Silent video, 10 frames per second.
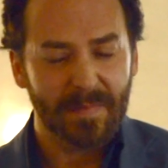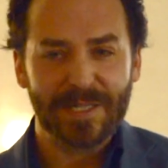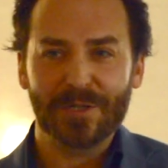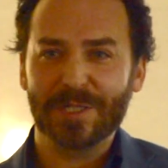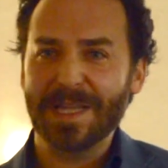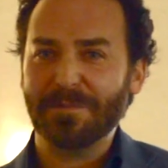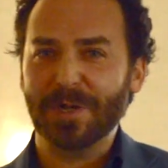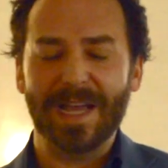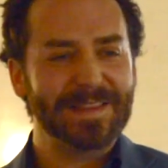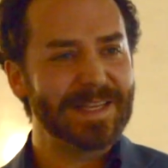my students never
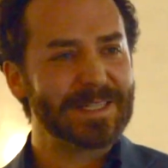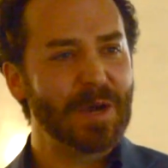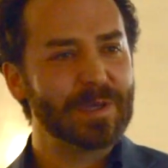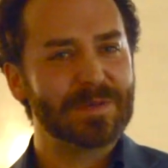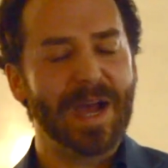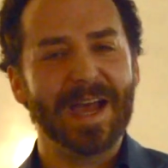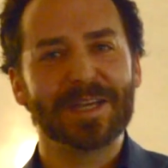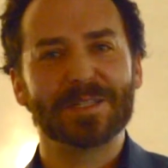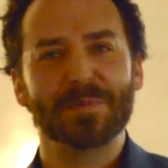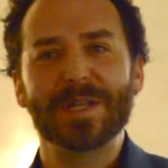get this. I always
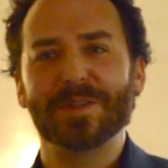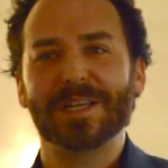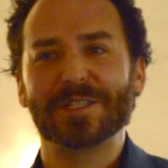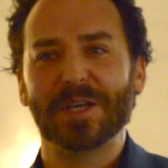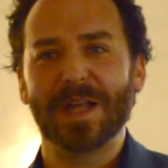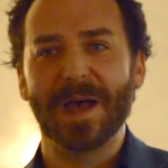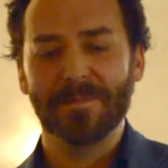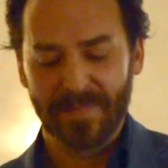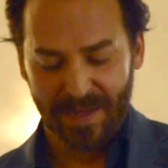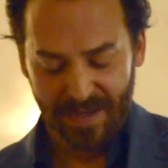ask them, what do you think it's good at?
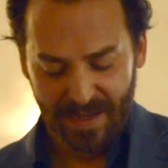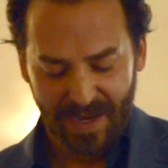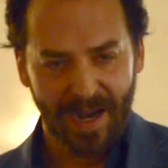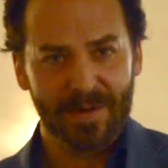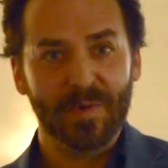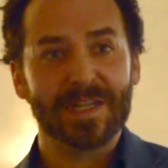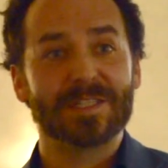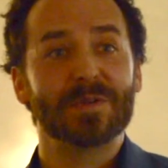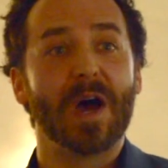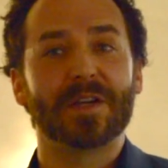and what it's
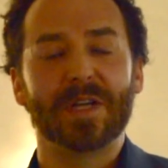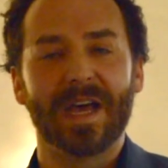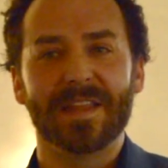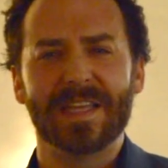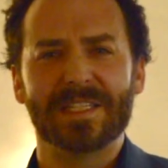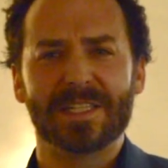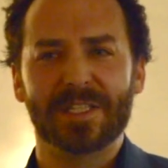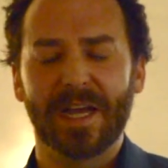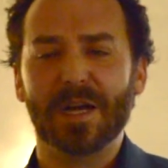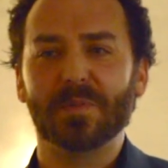not good at. And they say it's
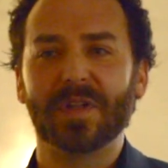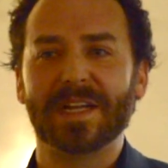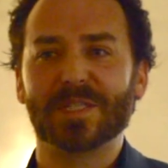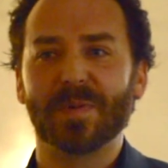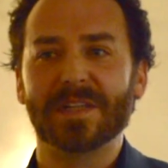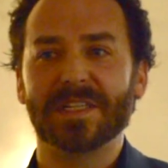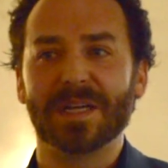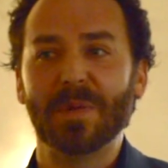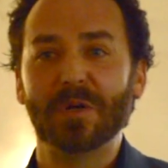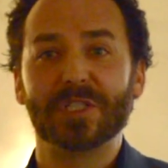terrible at expressing
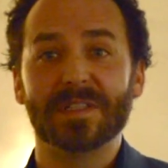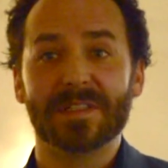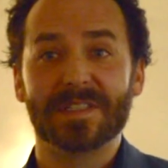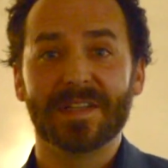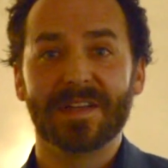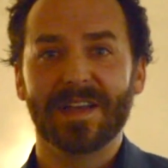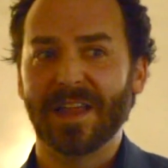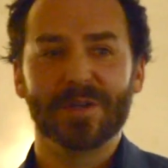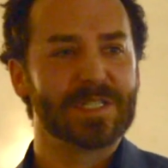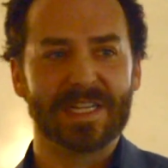emotions.
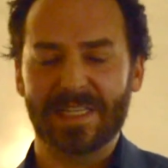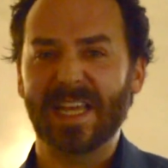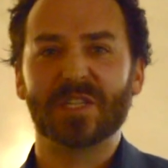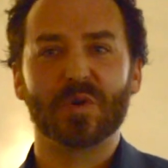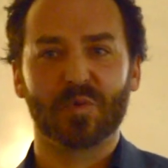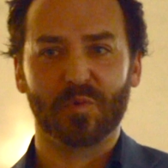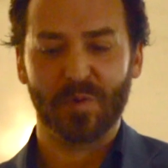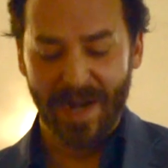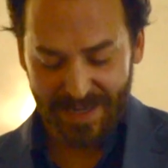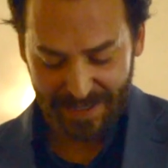And Lewis says it's
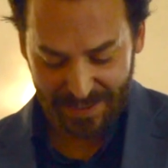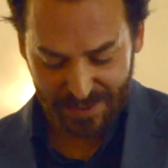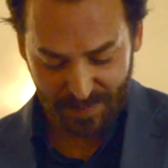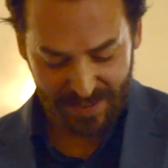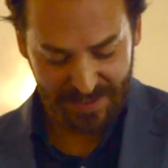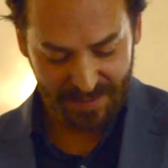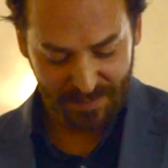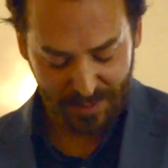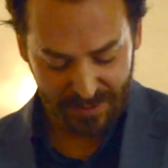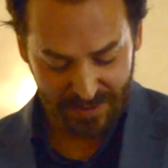great at expressing
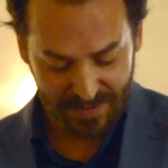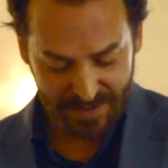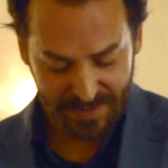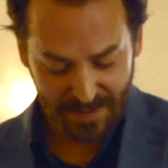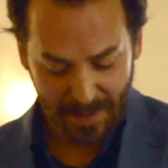emotions.